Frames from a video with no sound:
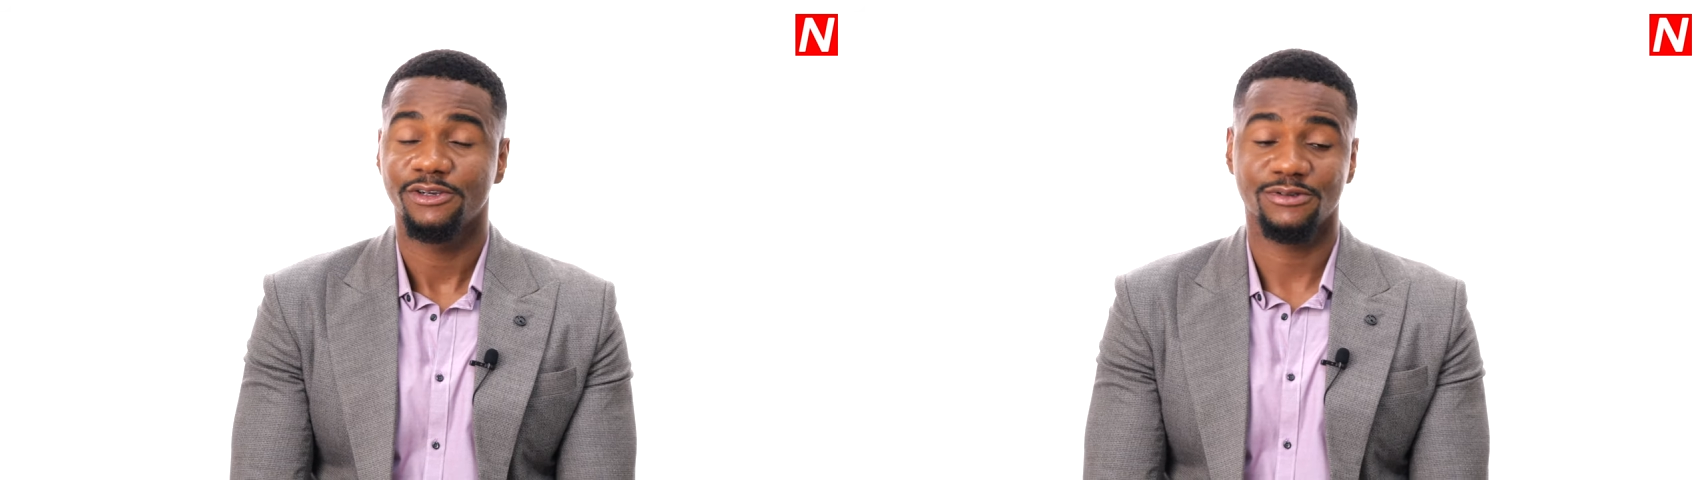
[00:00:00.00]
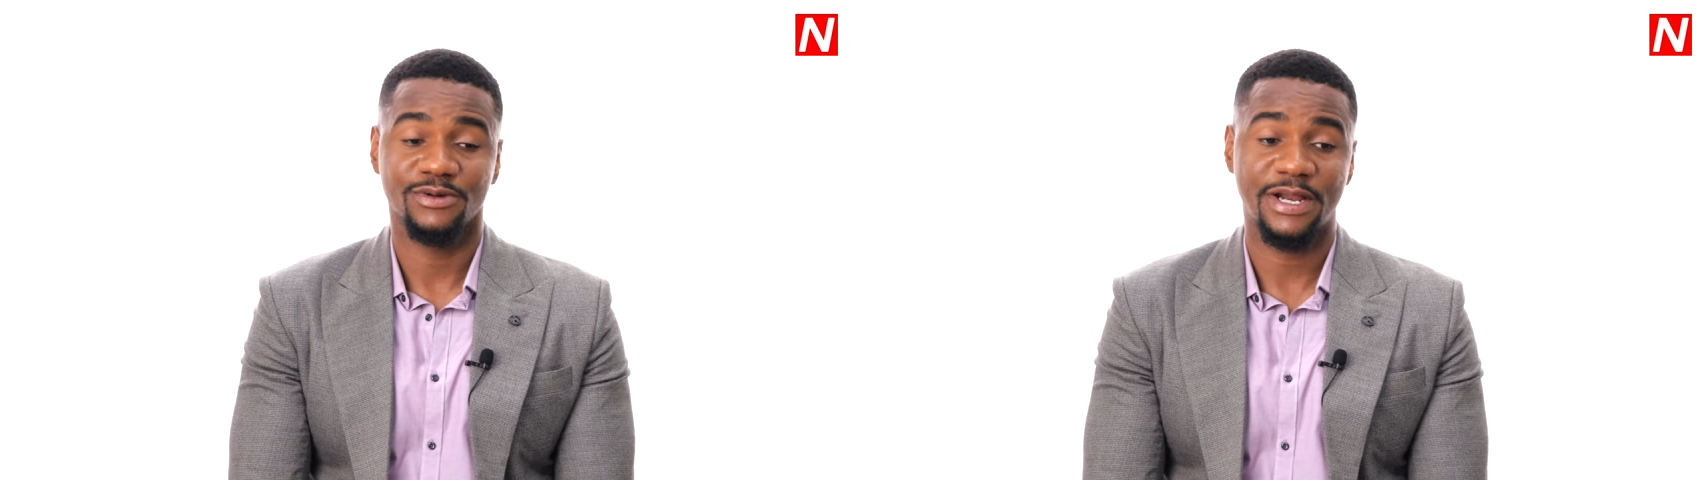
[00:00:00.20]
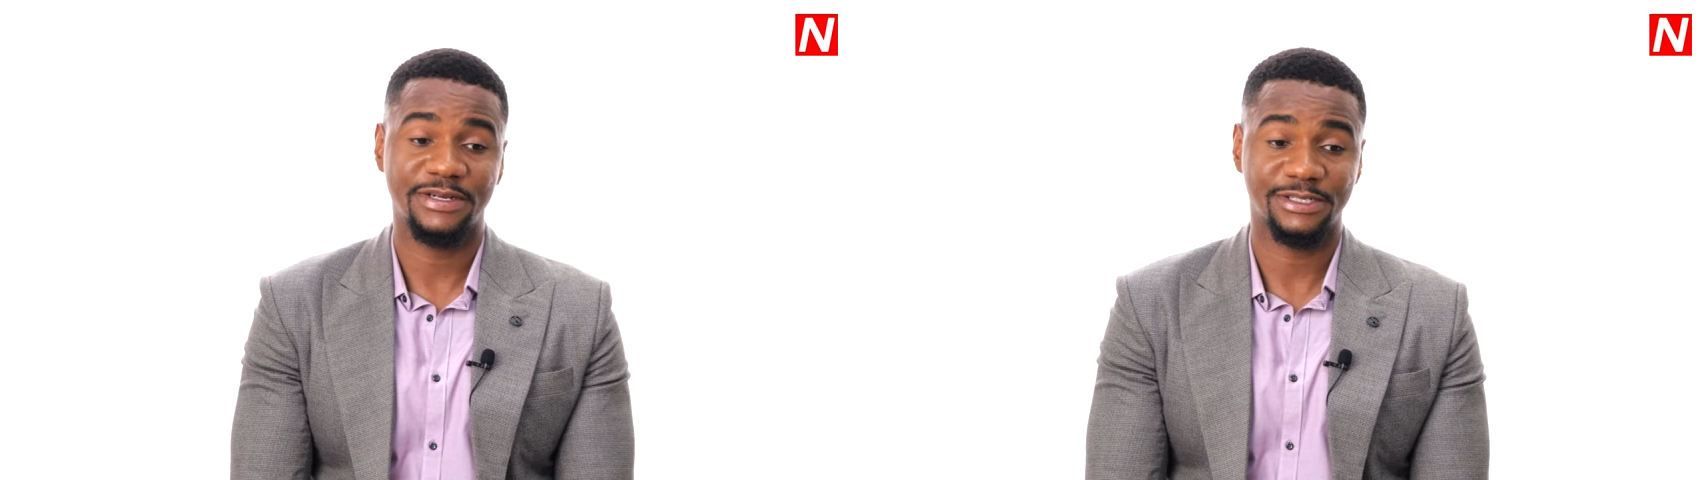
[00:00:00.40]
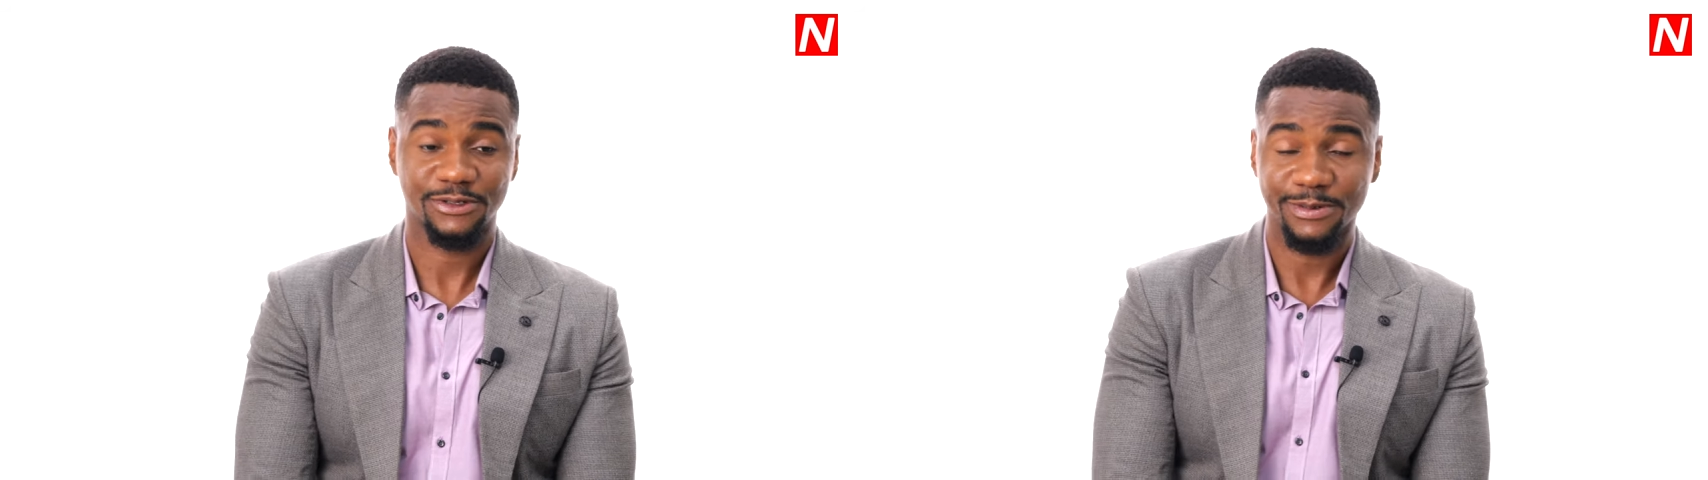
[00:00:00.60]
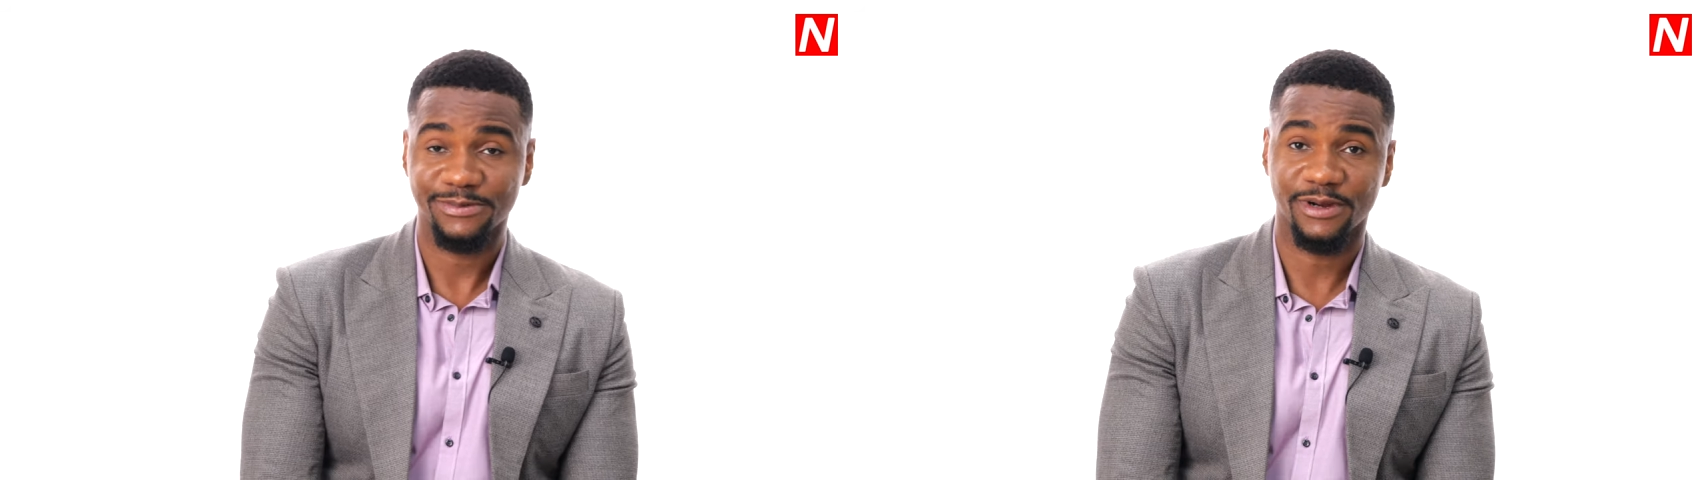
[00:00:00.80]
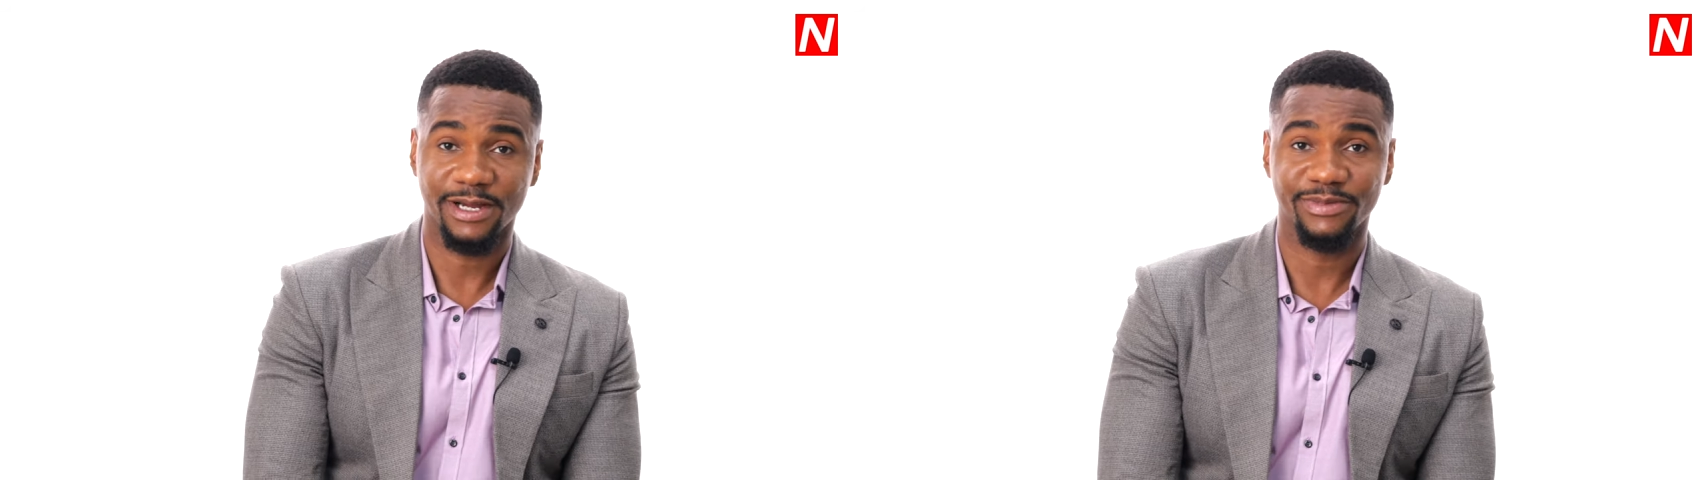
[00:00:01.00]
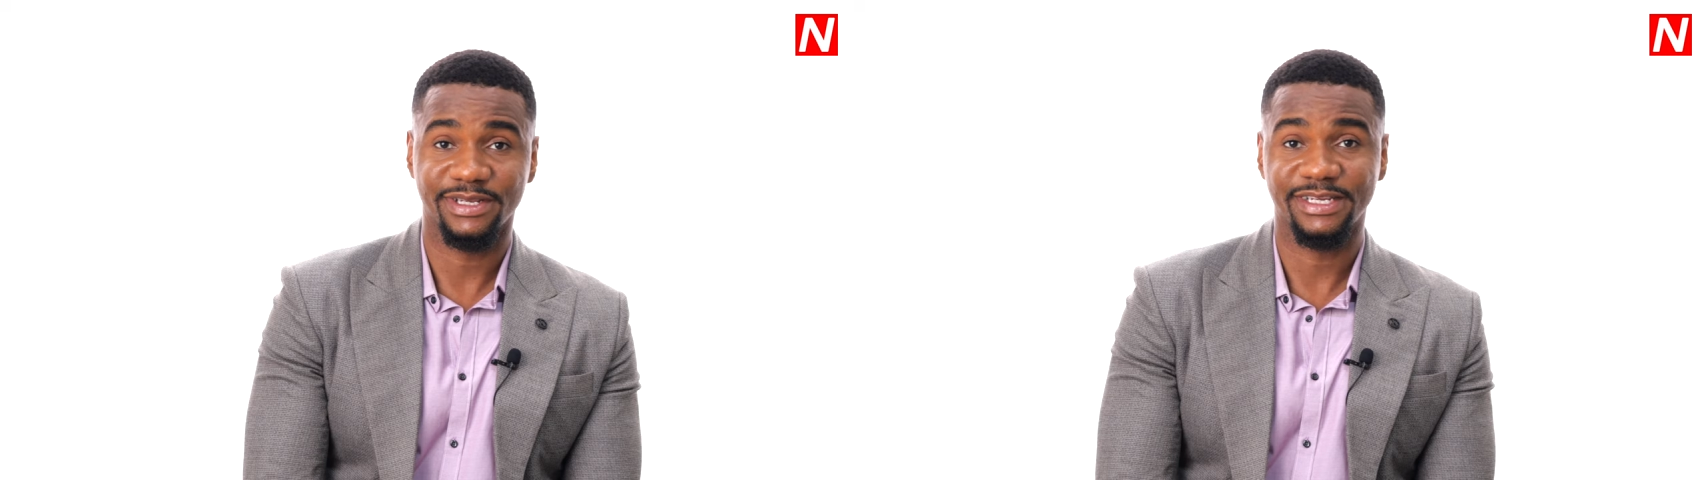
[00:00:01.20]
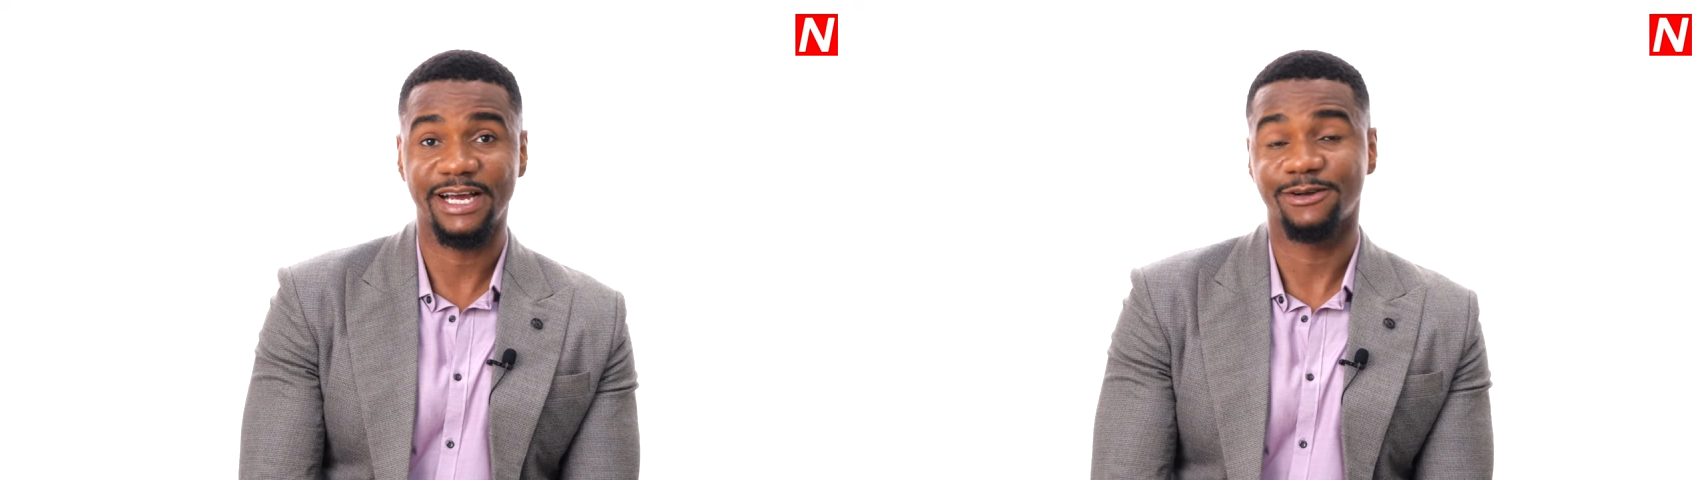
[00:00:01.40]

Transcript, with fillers: So when I read the script for Kambili,